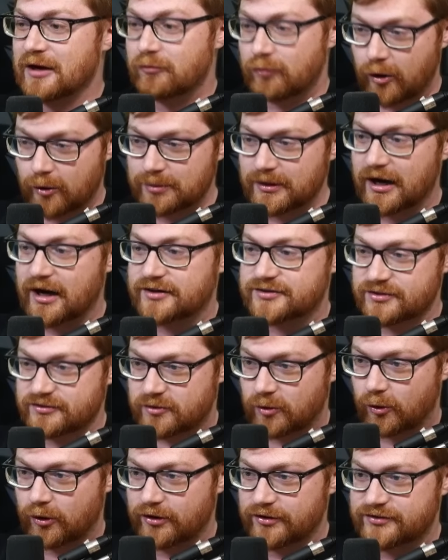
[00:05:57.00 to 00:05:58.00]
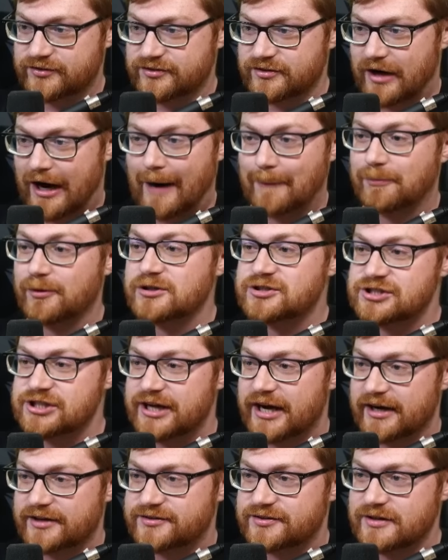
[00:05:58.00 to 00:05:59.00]
Roblox, of course, Opera
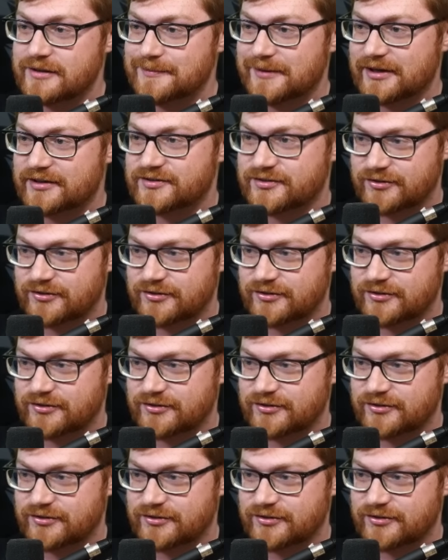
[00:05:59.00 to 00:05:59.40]
GX in the mix.